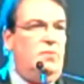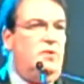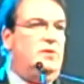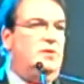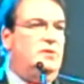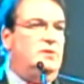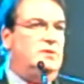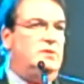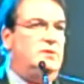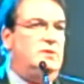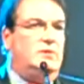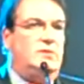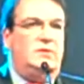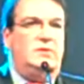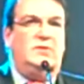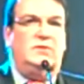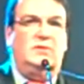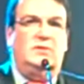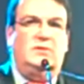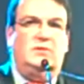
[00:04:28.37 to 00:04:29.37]
But this is a
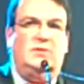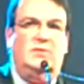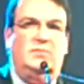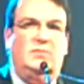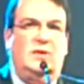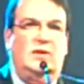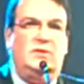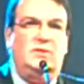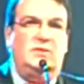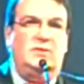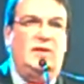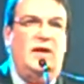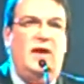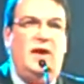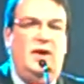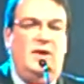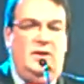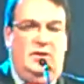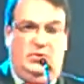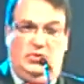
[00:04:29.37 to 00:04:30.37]
system that's
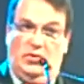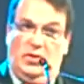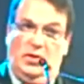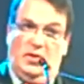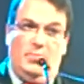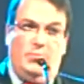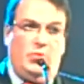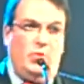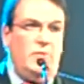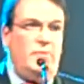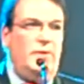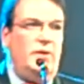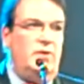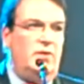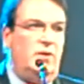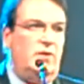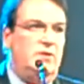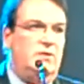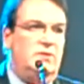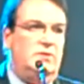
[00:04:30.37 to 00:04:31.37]
there, it's not a
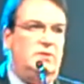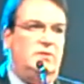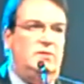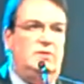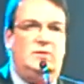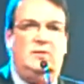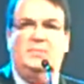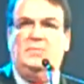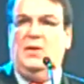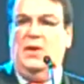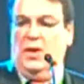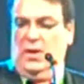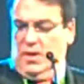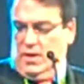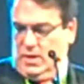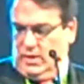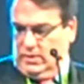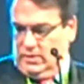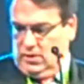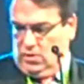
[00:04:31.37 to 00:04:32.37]
proprietary system,
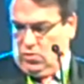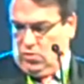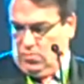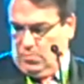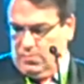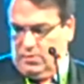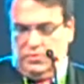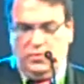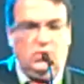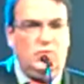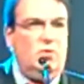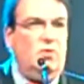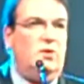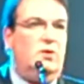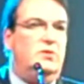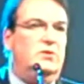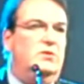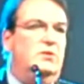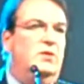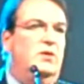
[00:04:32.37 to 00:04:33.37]
it's an open
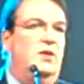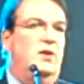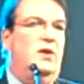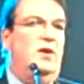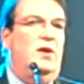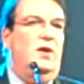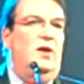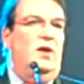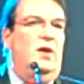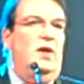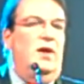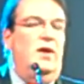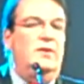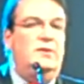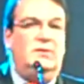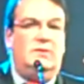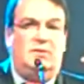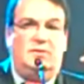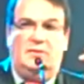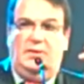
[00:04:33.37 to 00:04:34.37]
source,
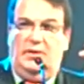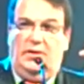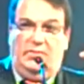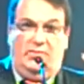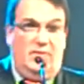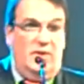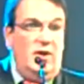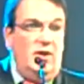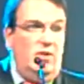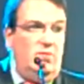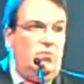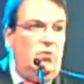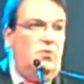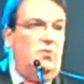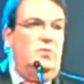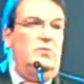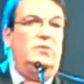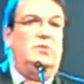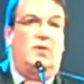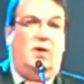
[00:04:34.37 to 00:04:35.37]
it's
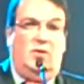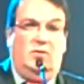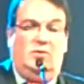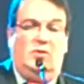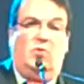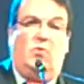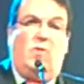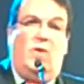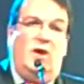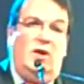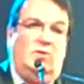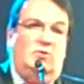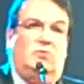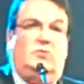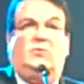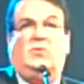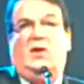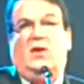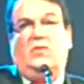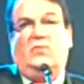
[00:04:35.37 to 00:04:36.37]
available. Now the
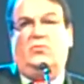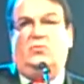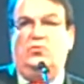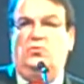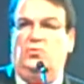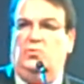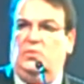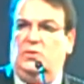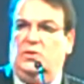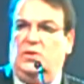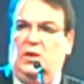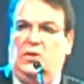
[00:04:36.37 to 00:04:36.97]
question, you have to do